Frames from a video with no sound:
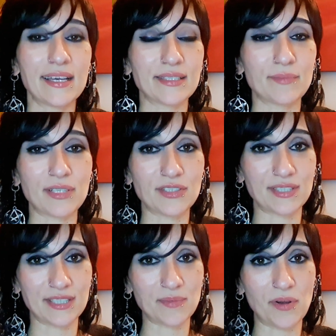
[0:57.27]
as much
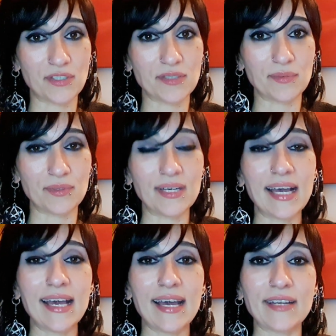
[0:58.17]
as is possible.
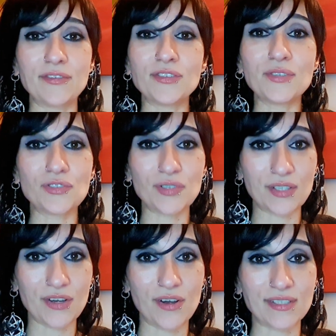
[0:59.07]
And if you do
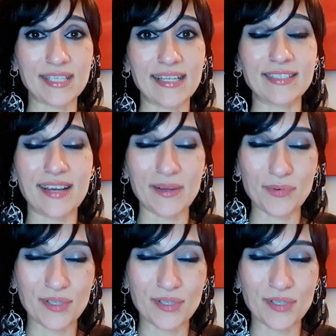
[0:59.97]
enjoy the content, I